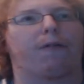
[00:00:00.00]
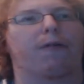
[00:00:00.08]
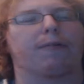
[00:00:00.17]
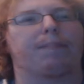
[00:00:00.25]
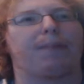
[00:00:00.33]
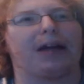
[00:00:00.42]

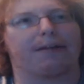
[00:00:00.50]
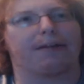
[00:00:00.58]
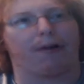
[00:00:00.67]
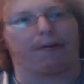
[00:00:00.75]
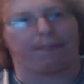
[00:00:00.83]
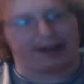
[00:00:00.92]

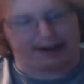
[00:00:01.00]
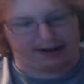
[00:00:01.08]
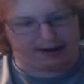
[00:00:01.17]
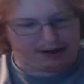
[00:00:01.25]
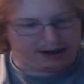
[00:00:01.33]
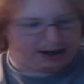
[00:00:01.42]
baseball player,
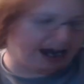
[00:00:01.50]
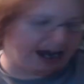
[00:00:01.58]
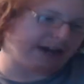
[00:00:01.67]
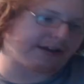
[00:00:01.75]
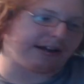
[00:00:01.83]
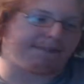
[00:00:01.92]

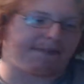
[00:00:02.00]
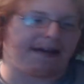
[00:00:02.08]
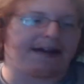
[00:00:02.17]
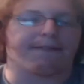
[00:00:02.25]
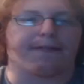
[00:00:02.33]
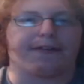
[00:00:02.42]
actually
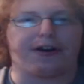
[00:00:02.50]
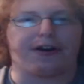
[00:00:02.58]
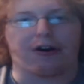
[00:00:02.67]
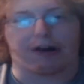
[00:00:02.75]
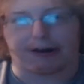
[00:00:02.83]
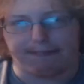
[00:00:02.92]
played for the New
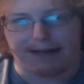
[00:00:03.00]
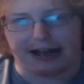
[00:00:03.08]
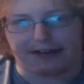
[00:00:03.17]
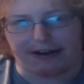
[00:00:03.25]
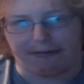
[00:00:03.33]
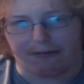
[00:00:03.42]
York
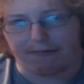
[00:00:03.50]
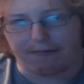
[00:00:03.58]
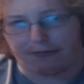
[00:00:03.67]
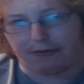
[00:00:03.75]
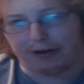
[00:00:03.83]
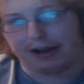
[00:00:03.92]
Mets at one
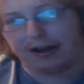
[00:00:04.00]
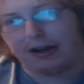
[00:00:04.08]
point,